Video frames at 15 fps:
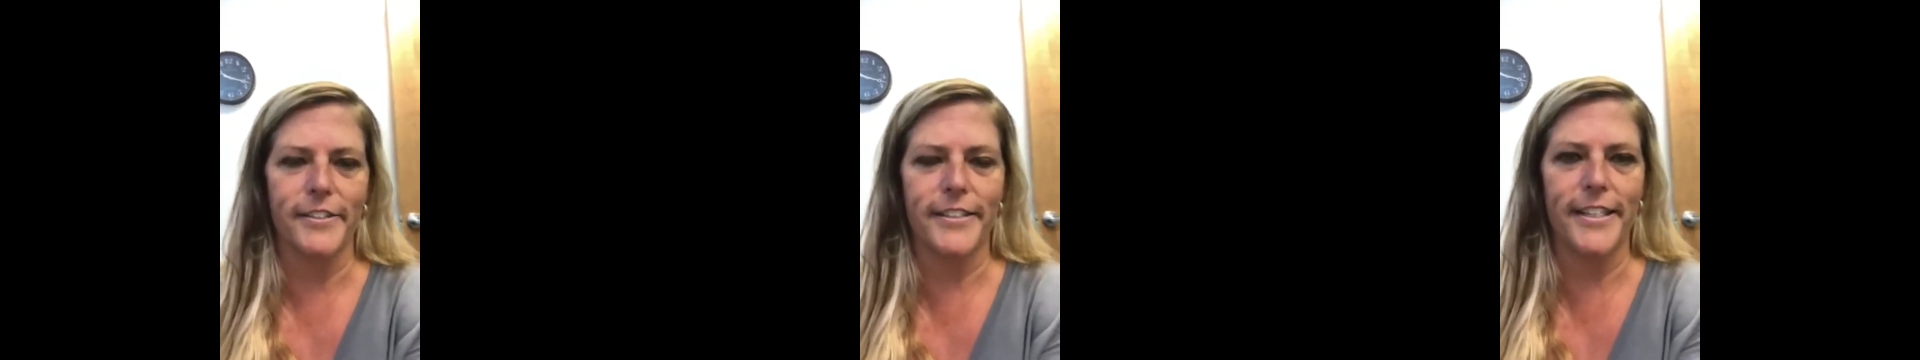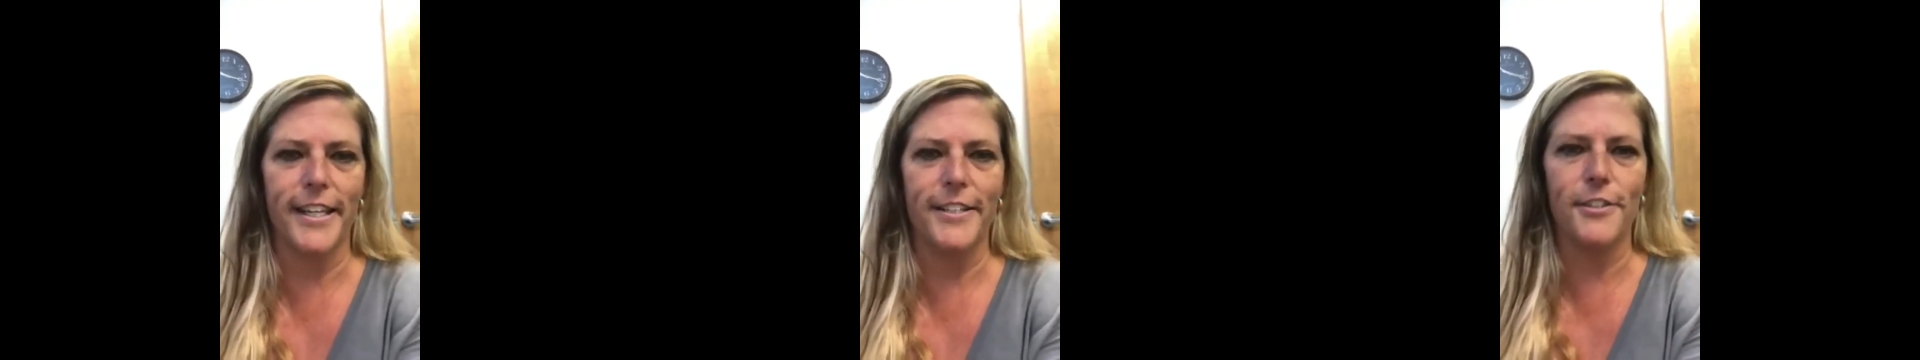
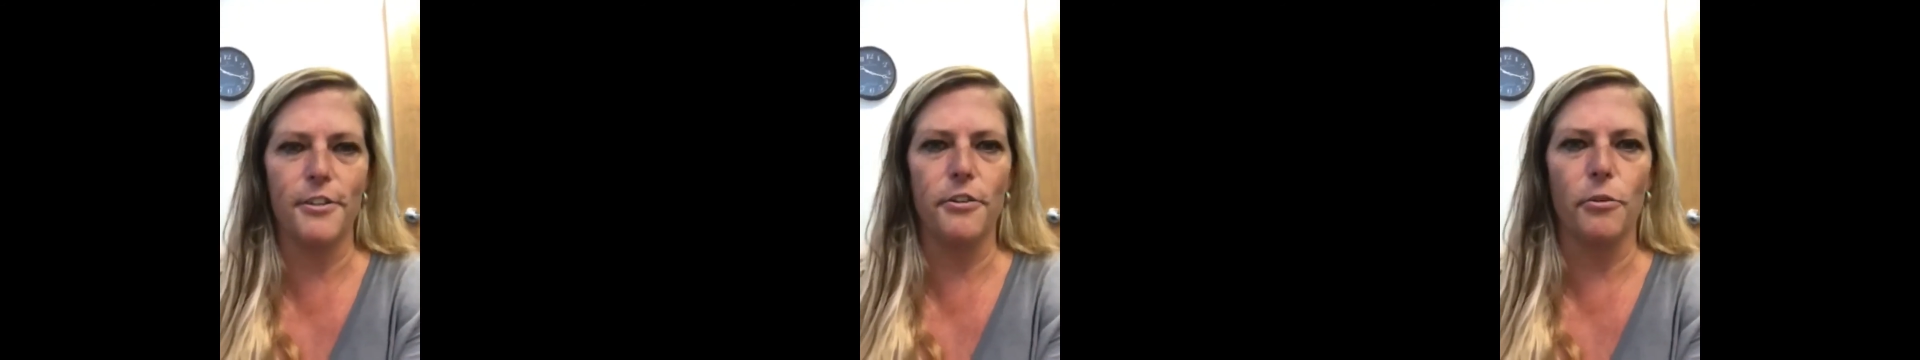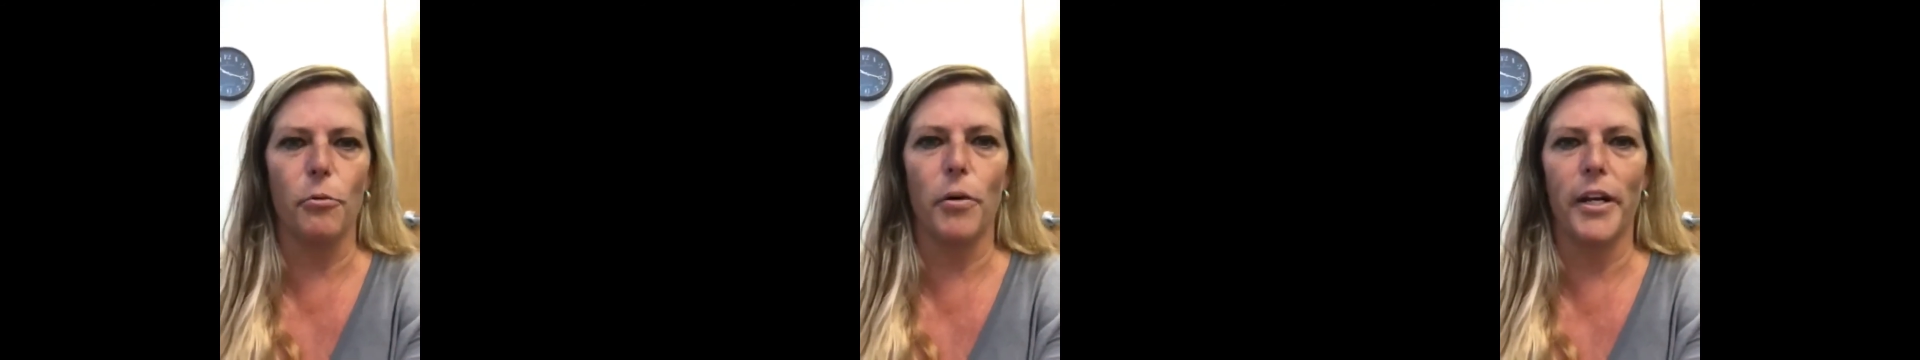So stay
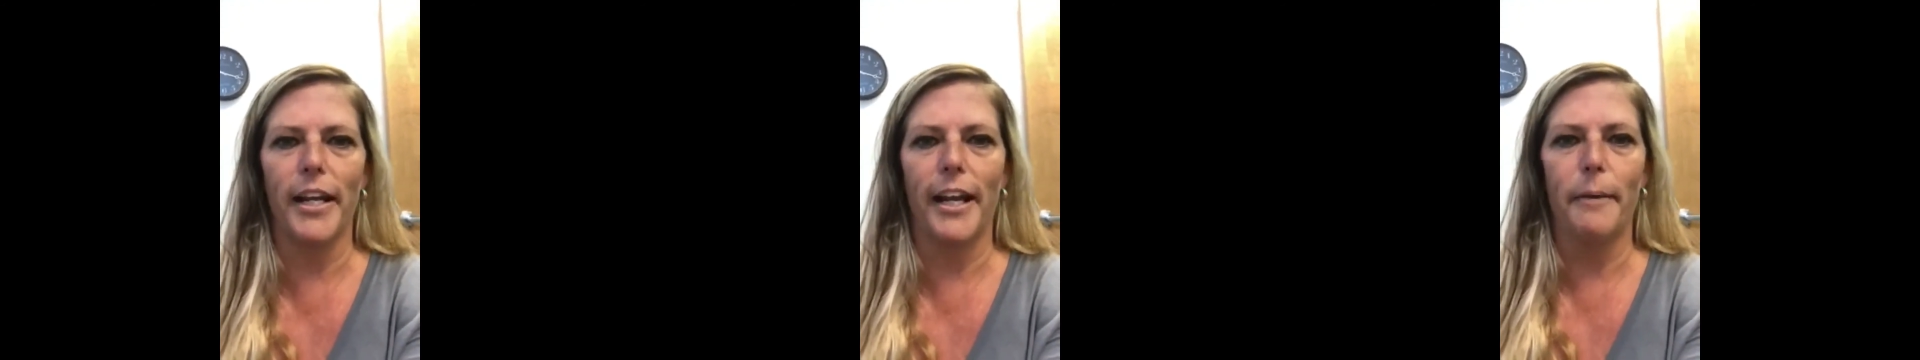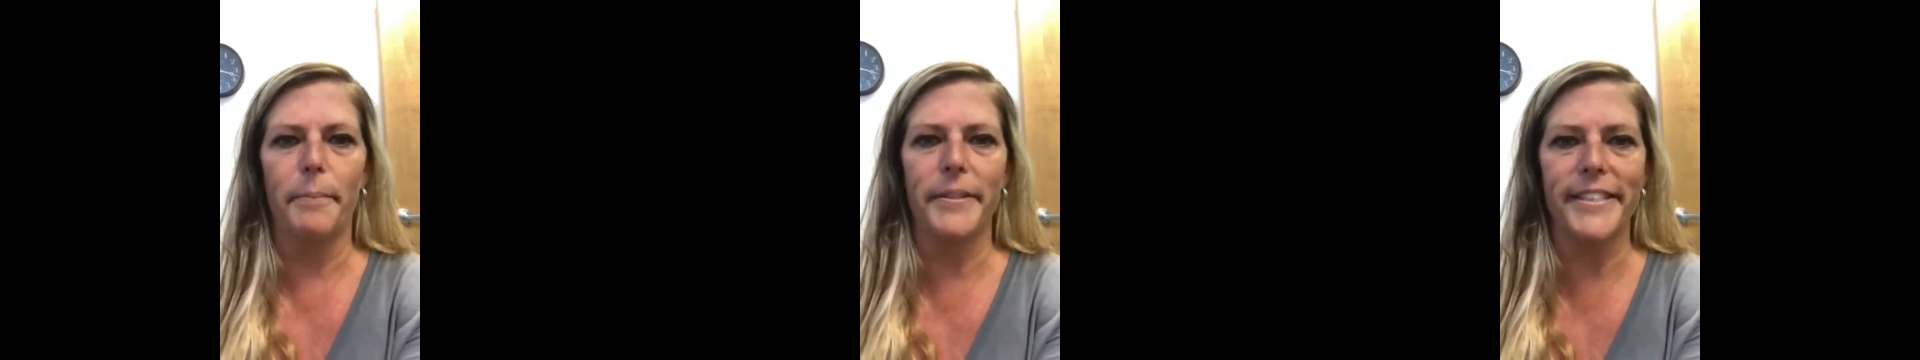tuned on
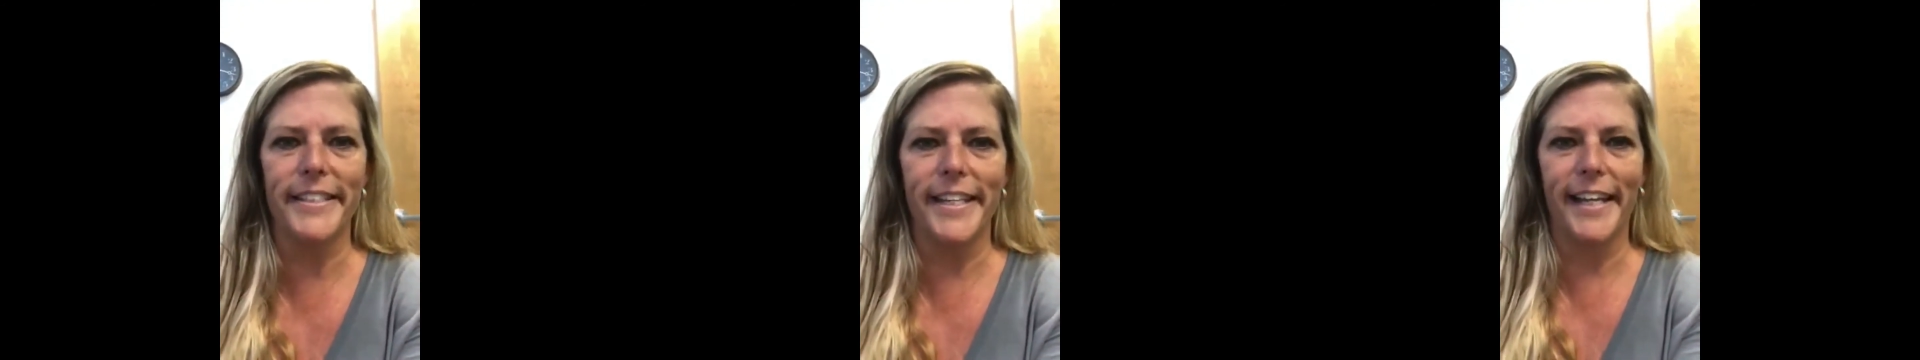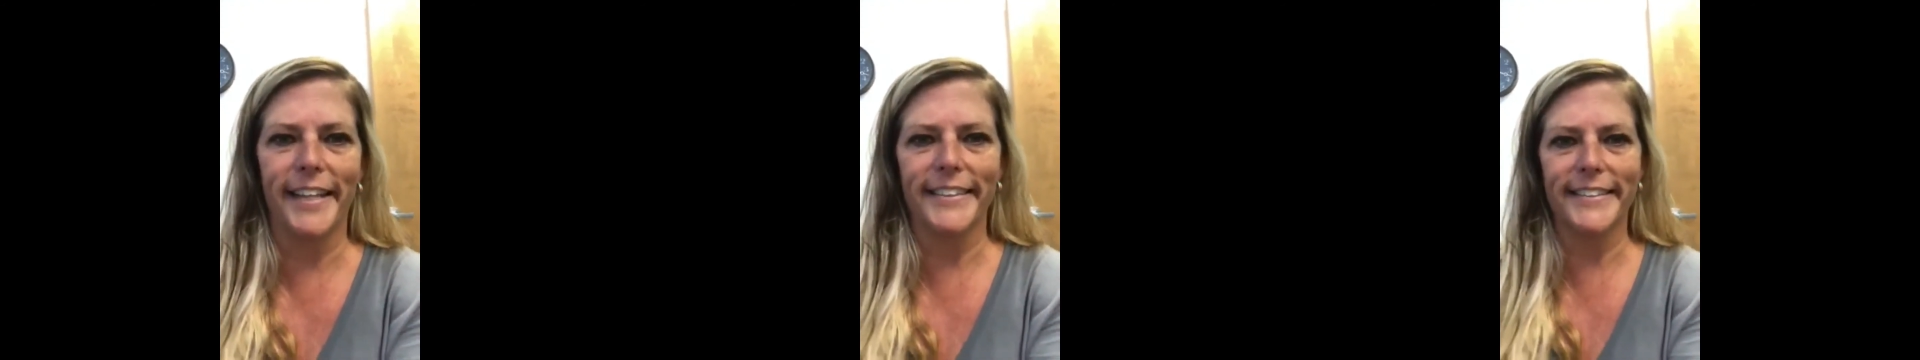what
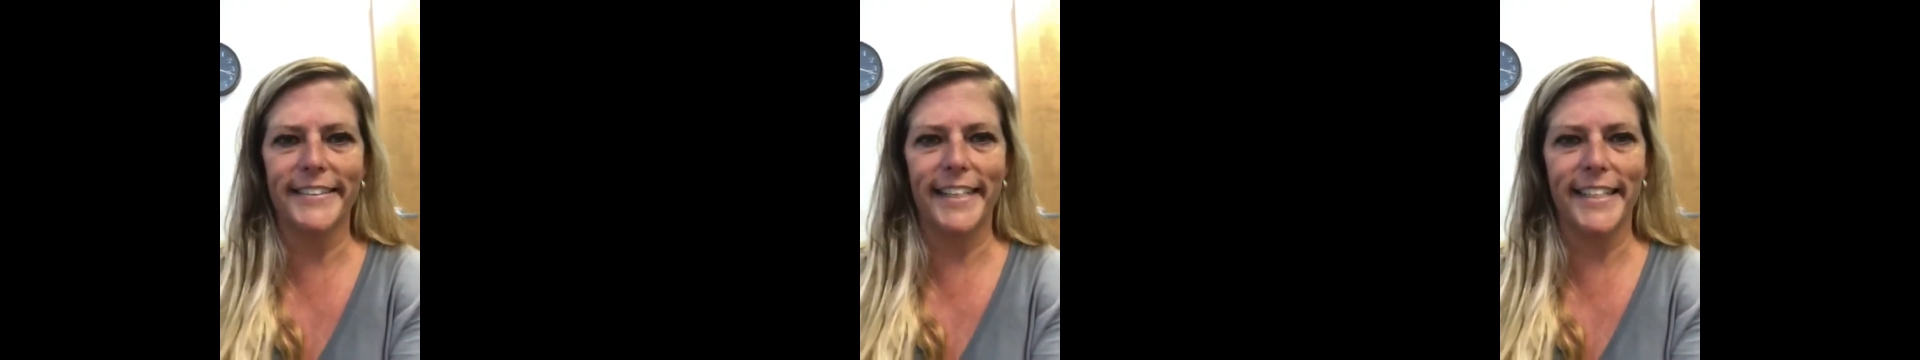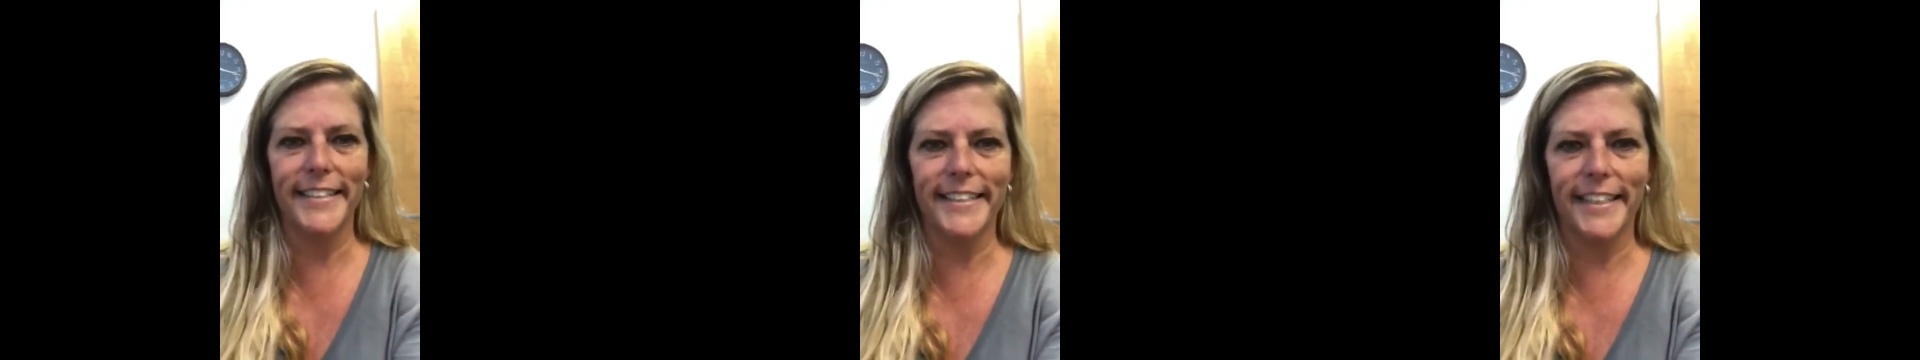happens
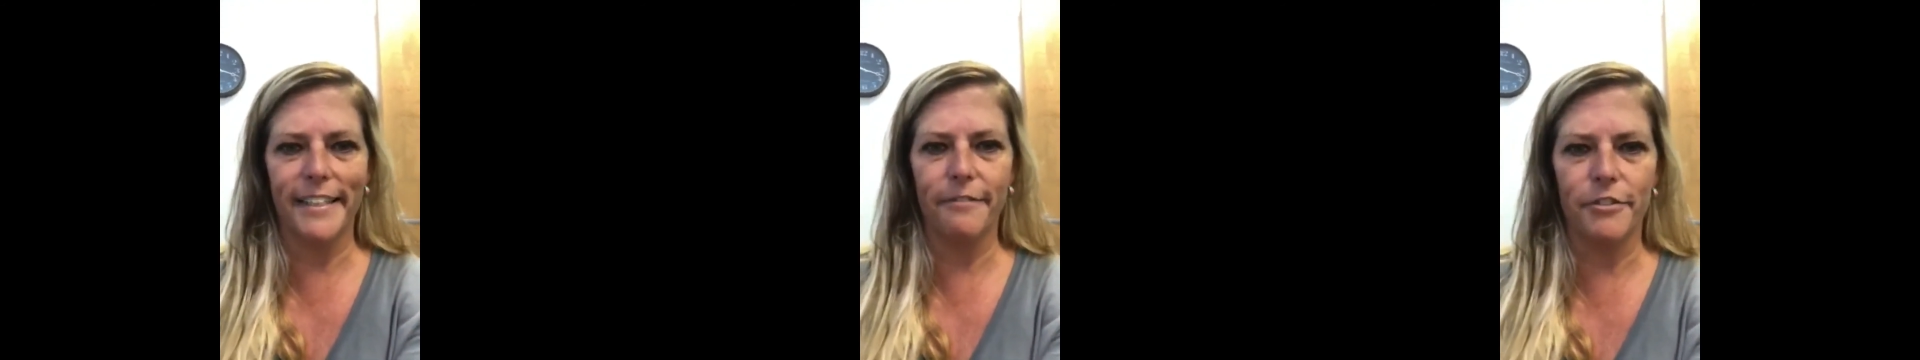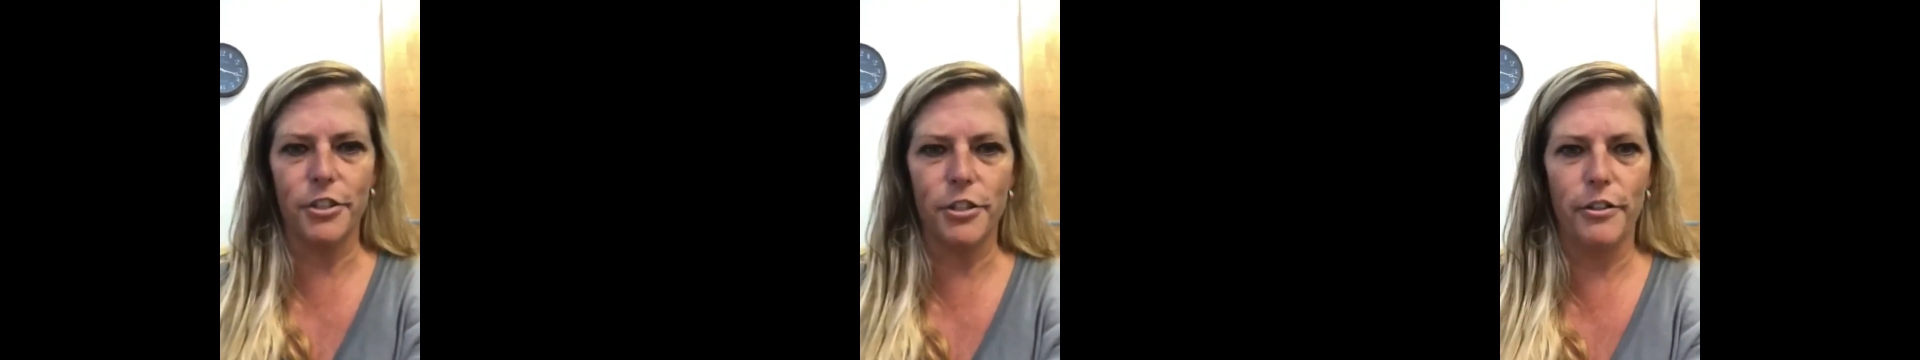next. Thanks
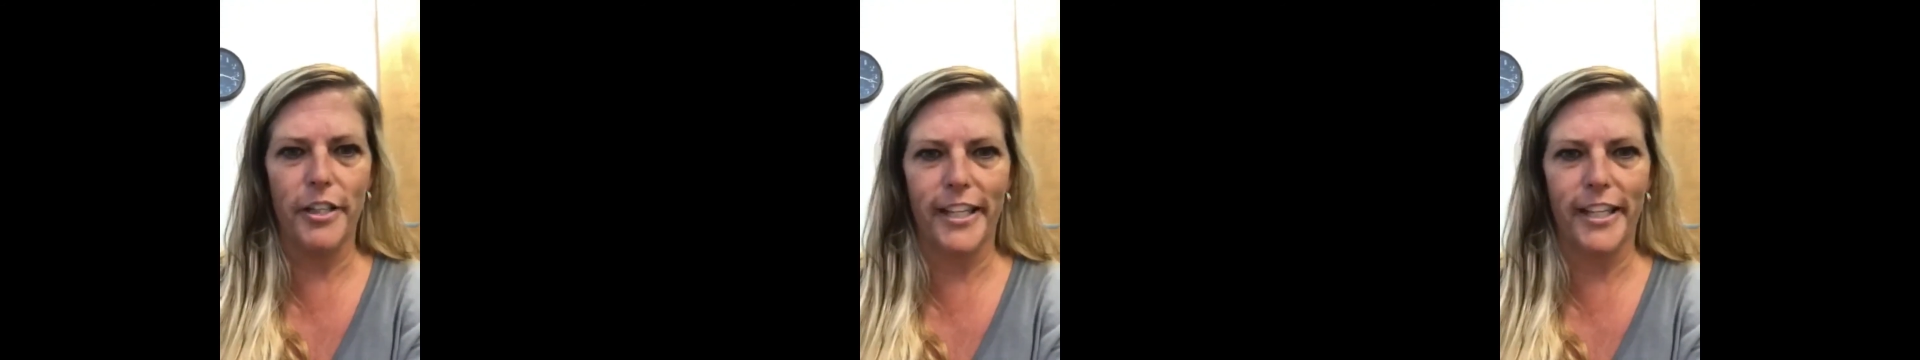again for